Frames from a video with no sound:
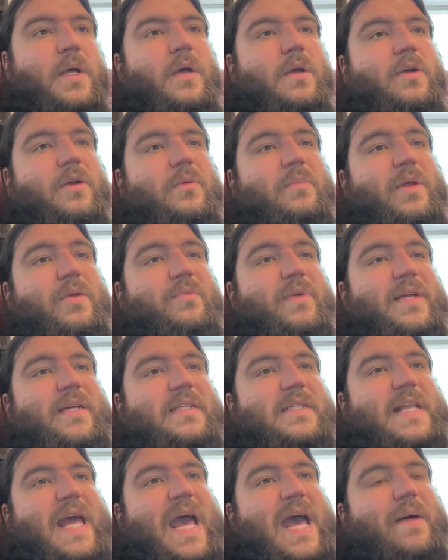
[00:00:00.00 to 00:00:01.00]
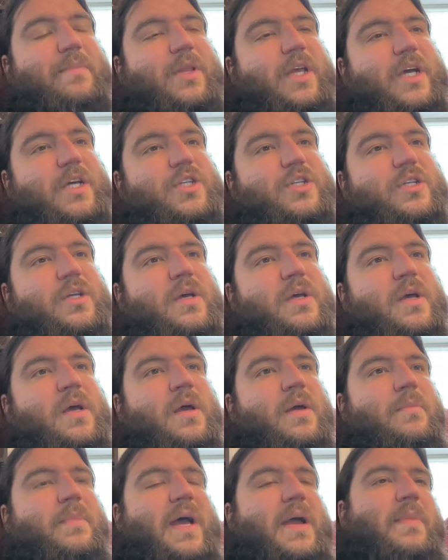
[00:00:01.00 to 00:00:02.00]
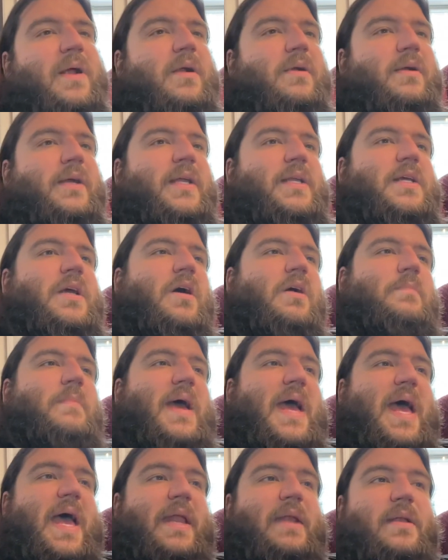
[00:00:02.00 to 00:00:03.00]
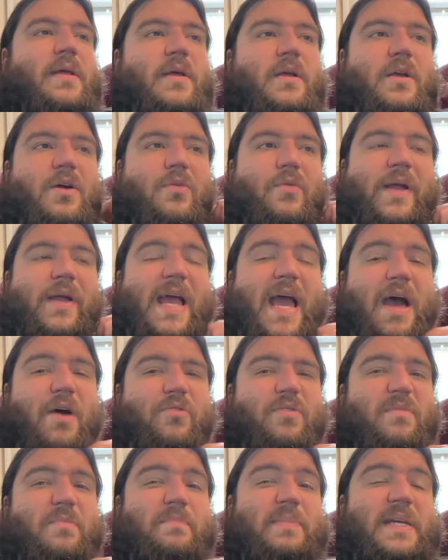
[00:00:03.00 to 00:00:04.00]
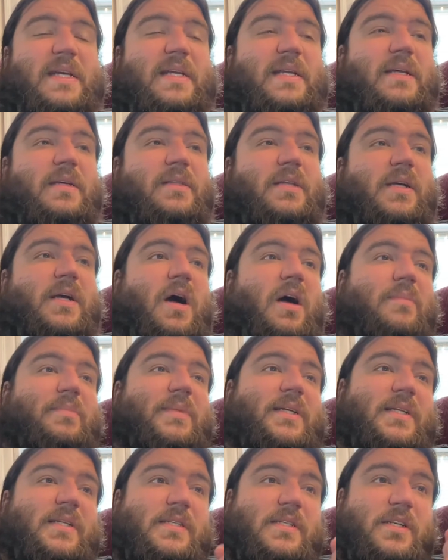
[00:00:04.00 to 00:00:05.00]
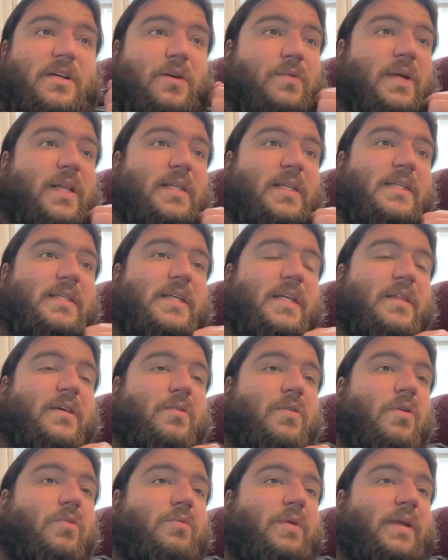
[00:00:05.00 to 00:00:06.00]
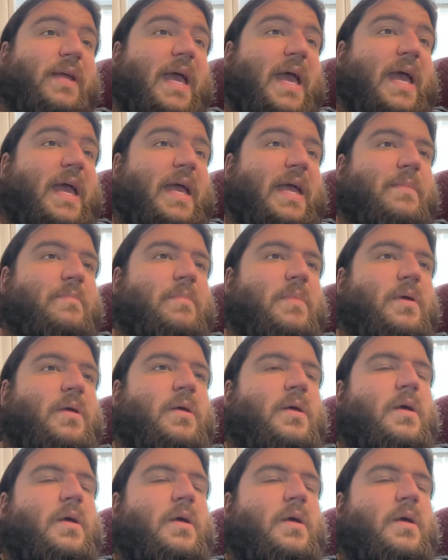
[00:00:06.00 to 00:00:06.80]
could be reestablished by American young men going out and beating the communist guerrillas at their own game.